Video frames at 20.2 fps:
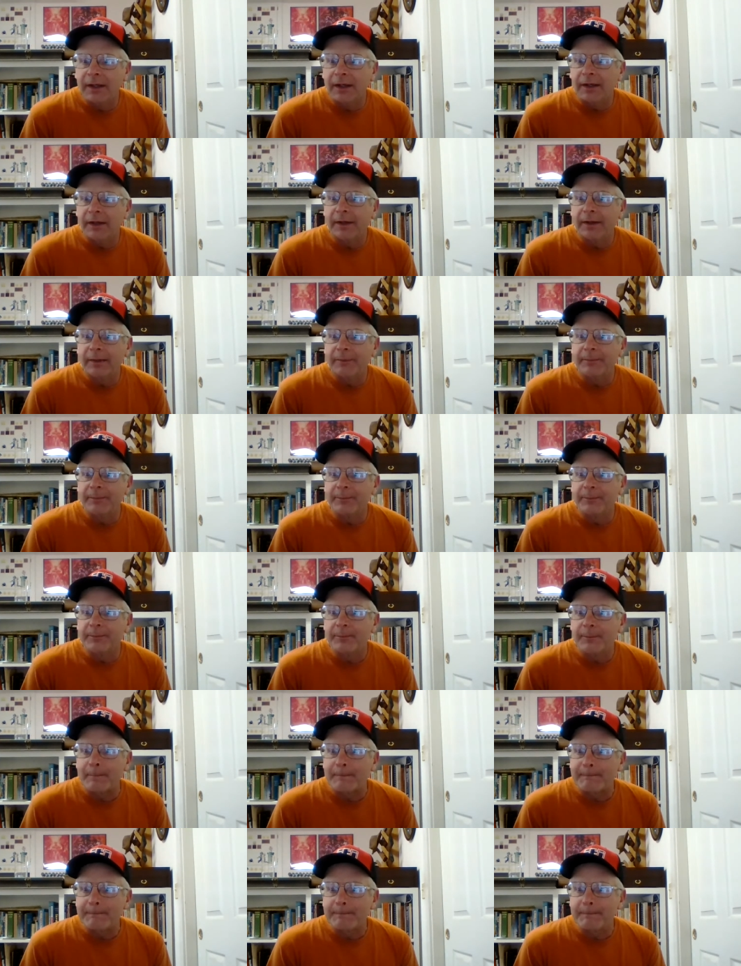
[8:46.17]
um,
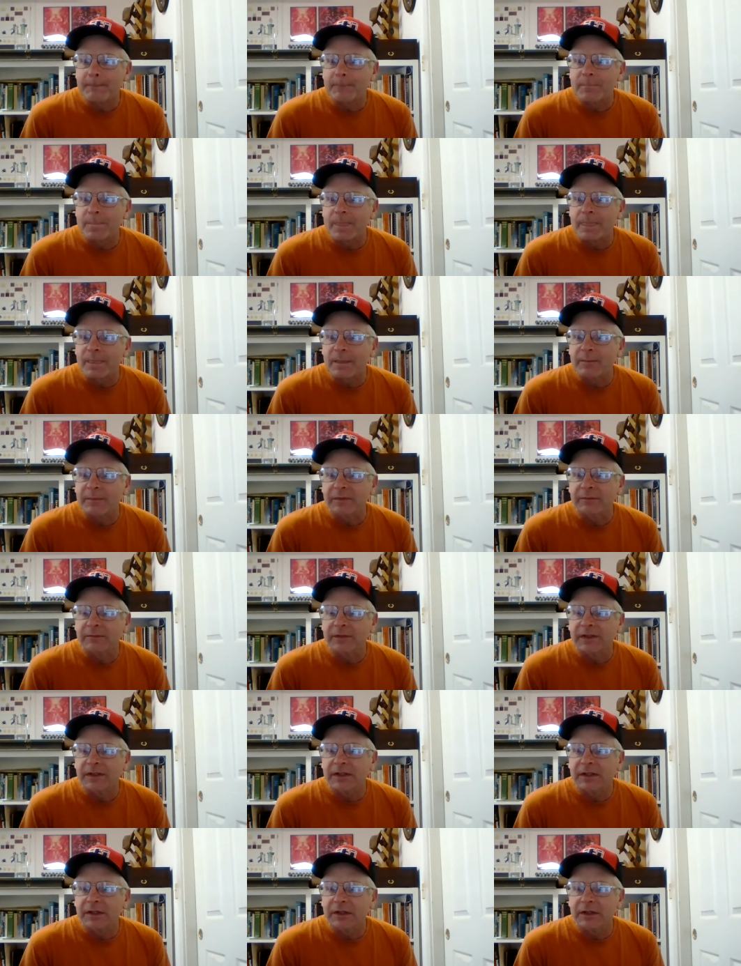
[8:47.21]
let me
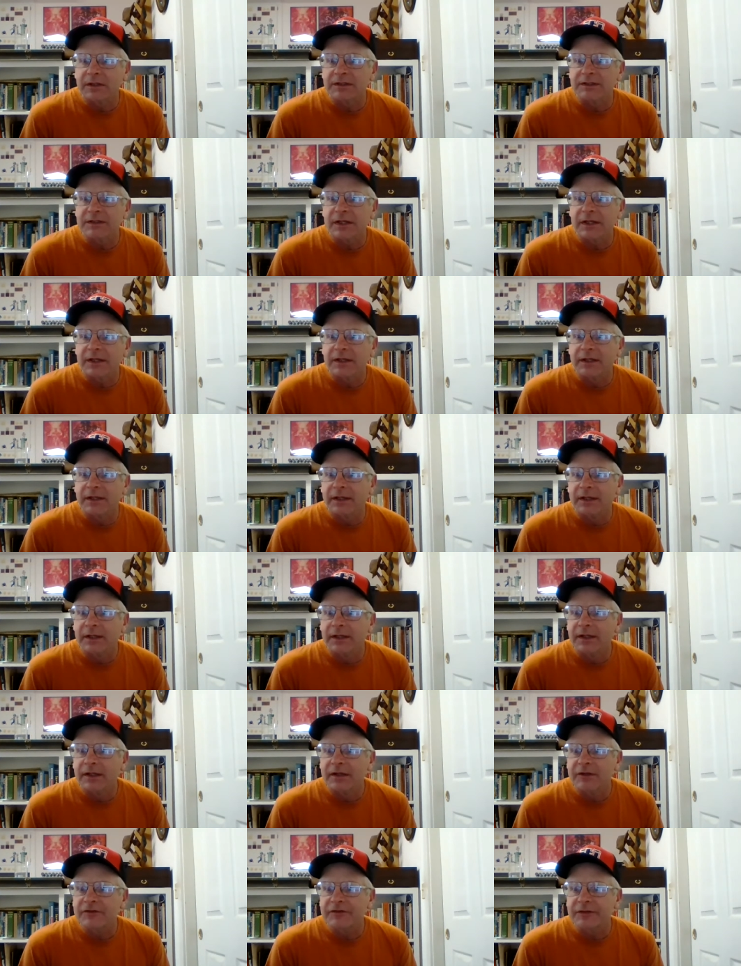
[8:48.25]
read here
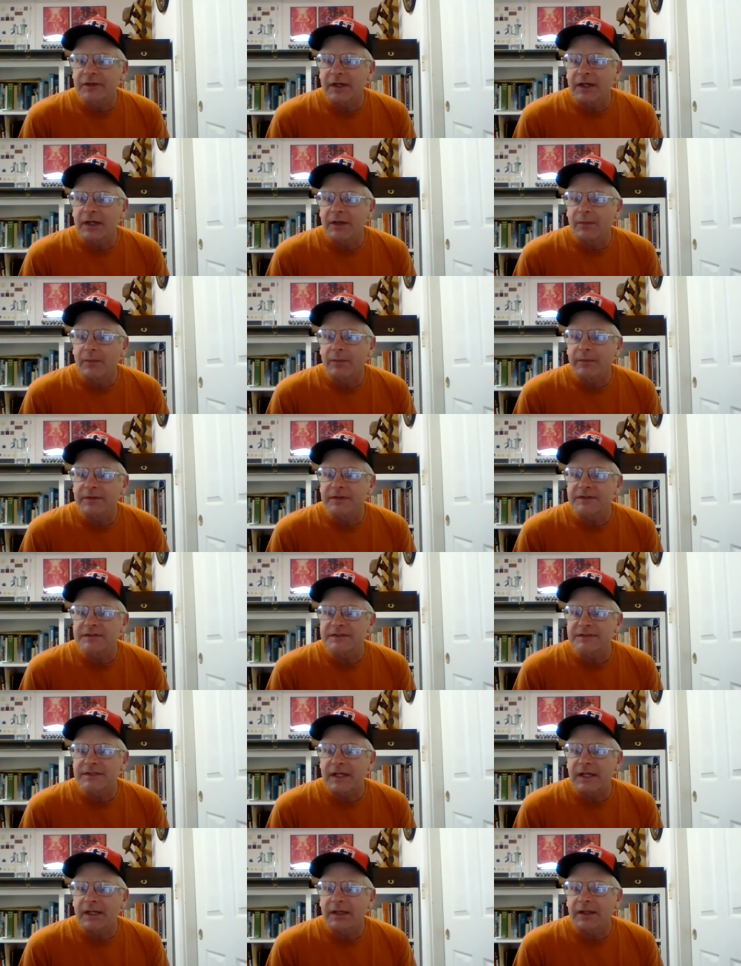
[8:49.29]
Scott, you
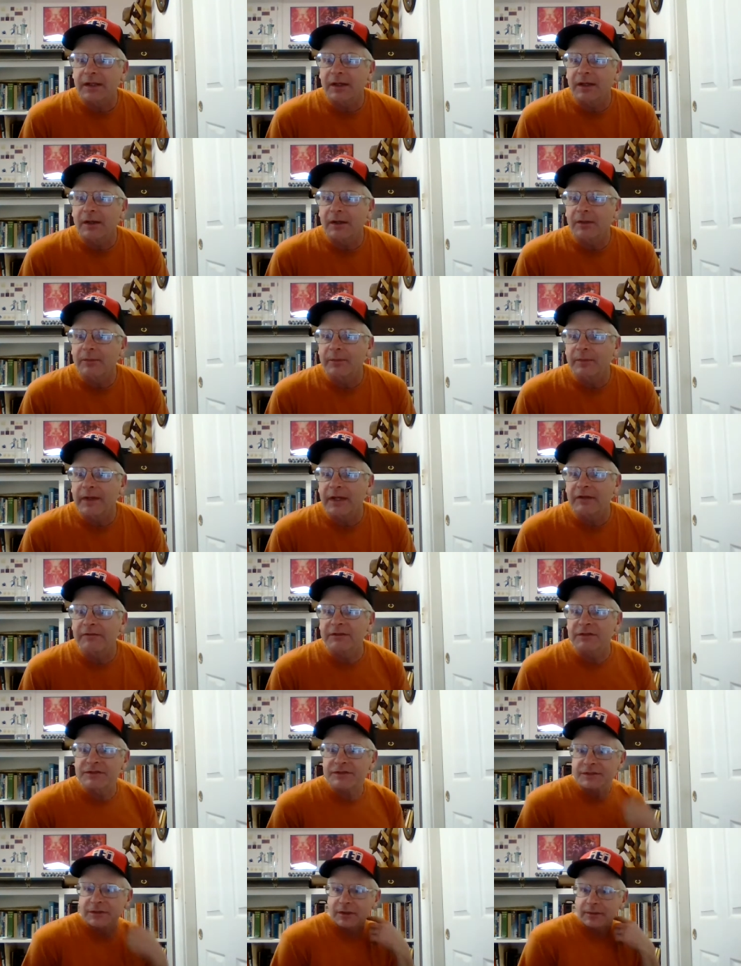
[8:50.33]
say uh, have
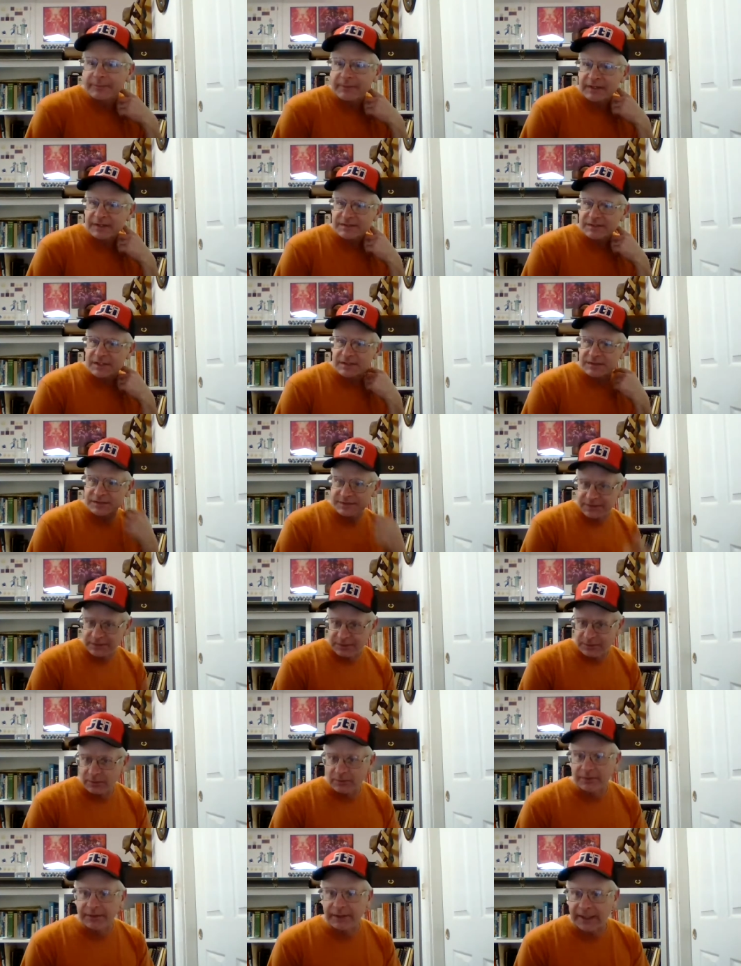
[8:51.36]
your syrup make sense to
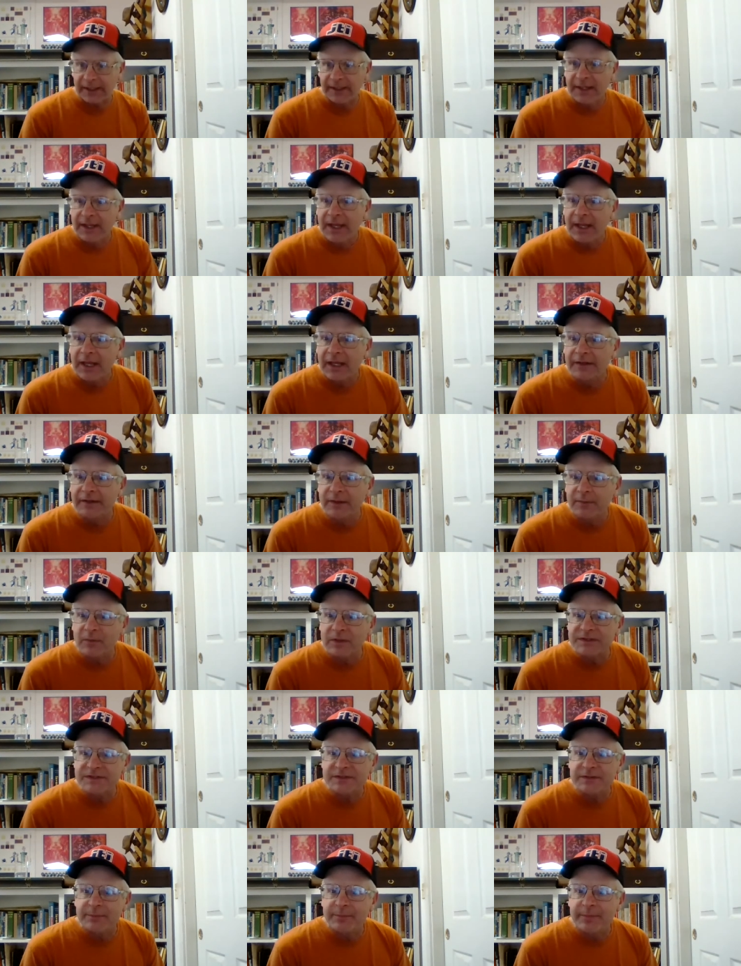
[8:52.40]
you, okay? And then
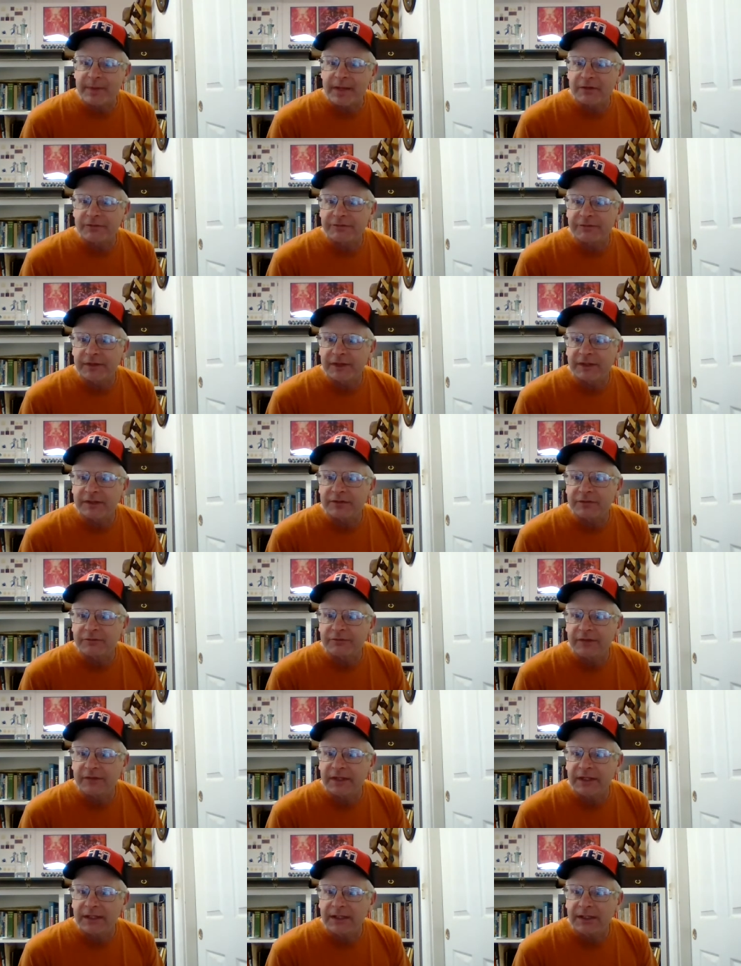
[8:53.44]
what's the benefit to
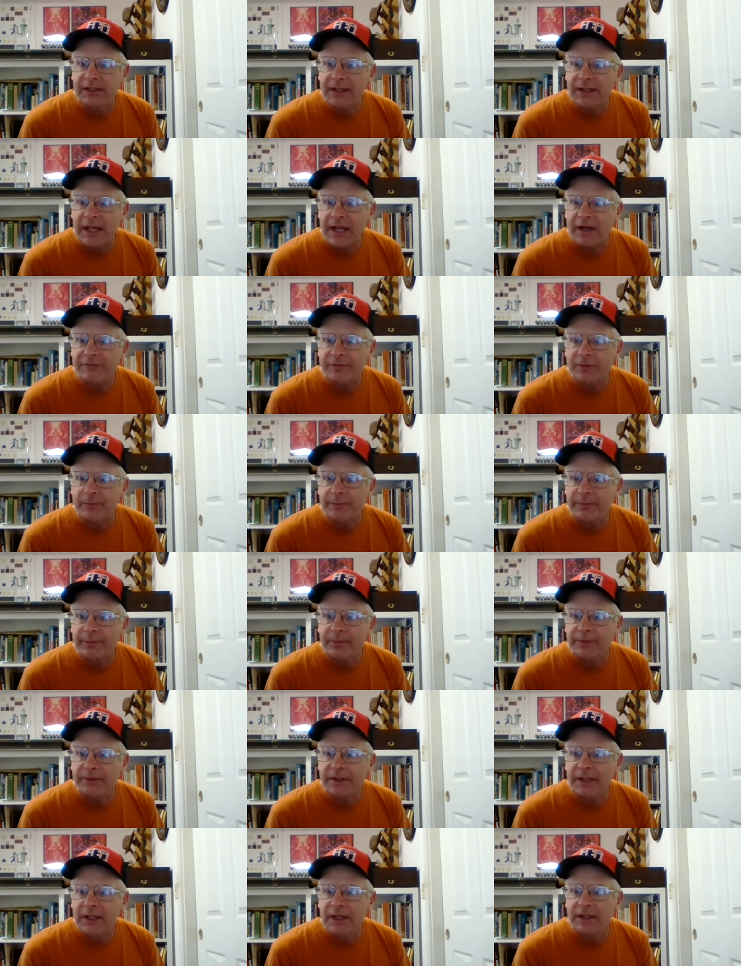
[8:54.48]
feeding after
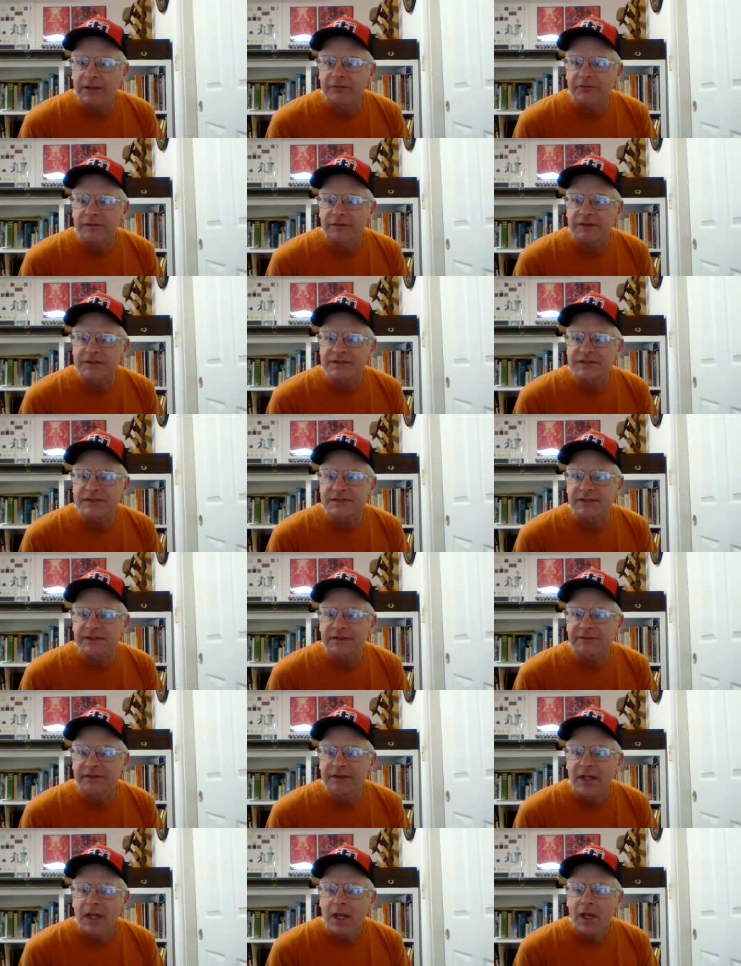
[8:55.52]
pulling honey versus
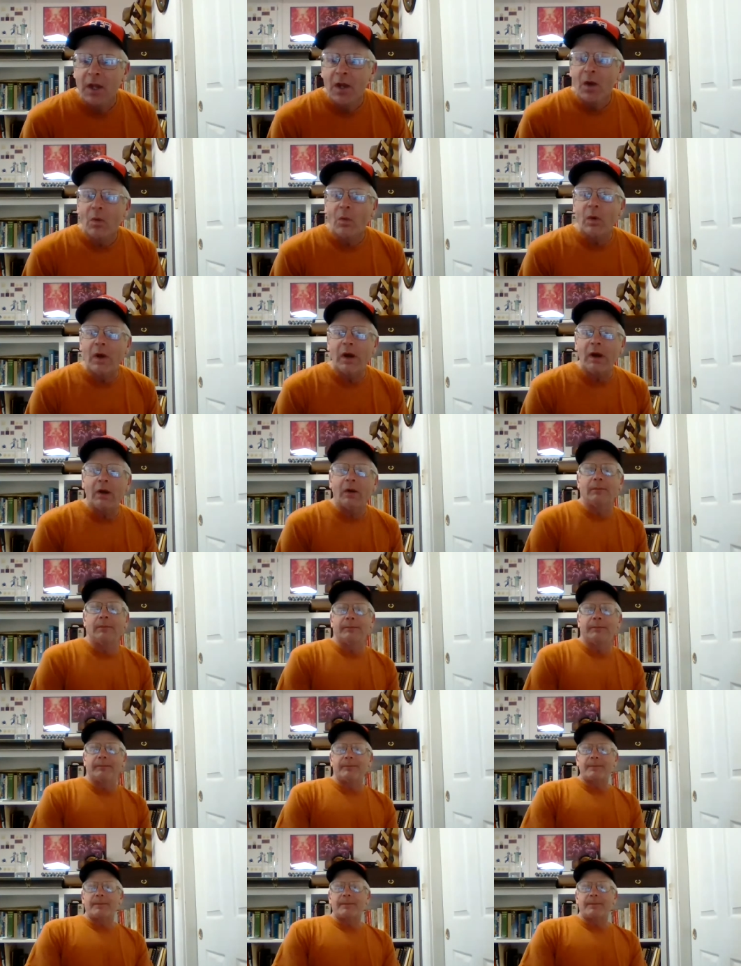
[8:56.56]
leaving? Well,